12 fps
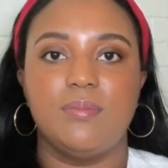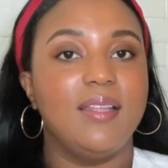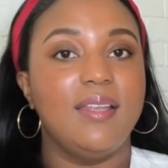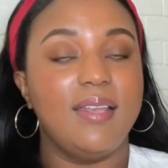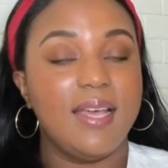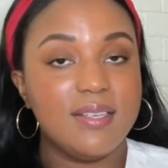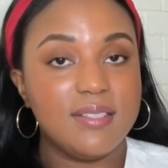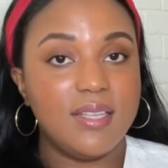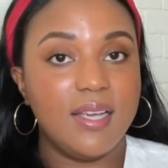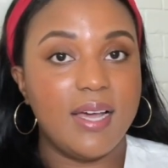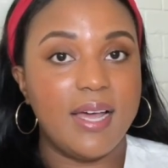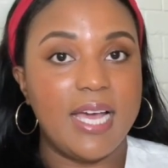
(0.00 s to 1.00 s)
The next
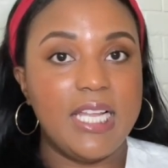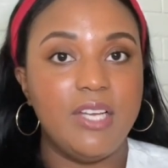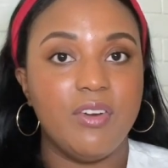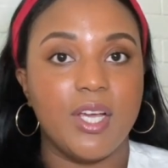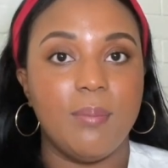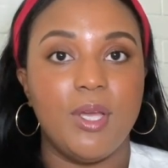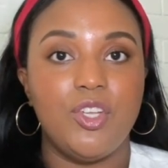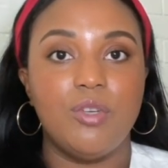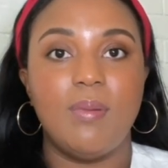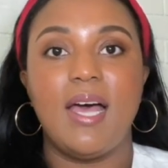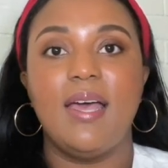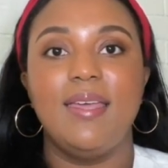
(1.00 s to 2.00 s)
thing I highly recommend you
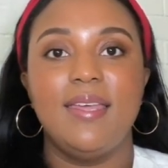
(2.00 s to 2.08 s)
buy